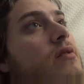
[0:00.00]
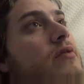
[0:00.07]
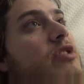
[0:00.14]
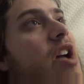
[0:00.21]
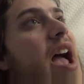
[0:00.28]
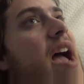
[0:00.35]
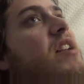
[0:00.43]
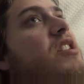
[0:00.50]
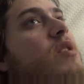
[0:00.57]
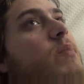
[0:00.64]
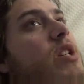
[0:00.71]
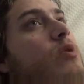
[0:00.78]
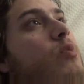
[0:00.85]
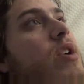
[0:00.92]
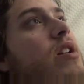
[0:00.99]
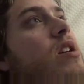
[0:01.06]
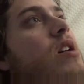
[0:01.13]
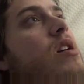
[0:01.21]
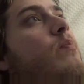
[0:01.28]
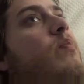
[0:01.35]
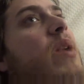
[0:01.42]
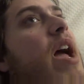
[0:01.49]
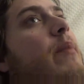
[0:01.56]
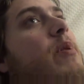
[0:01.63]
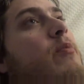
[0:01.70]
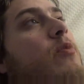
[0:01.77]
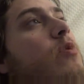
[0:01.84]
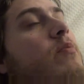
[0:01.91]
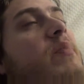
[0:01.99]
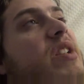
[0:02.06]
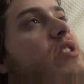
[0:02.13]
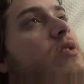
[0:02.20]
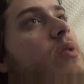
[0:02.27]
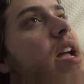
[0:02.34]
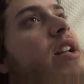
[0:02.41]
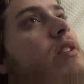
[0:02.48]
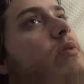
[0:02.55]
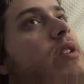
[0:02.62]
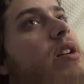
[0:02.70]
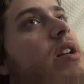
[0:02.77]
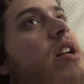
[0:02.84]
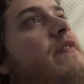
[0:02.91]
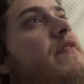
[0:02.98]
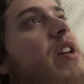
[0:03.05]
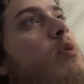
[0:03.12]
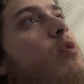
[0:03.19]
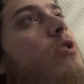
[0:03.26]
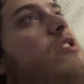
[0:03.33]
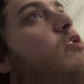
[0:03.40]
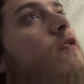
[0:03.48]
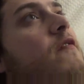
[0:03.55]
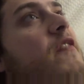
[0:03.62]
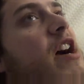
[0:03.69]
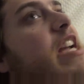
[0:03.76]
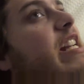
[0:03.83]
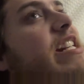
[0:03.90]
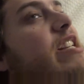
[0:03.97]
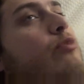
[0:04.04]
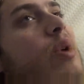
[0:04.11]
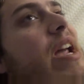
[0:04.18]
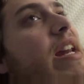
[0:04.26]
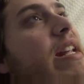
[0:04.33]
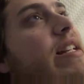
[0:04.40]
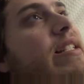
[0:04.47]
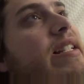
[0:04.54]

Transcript: There has to be a way. Black people wouldn't be so angry if they weren't so fucking degraded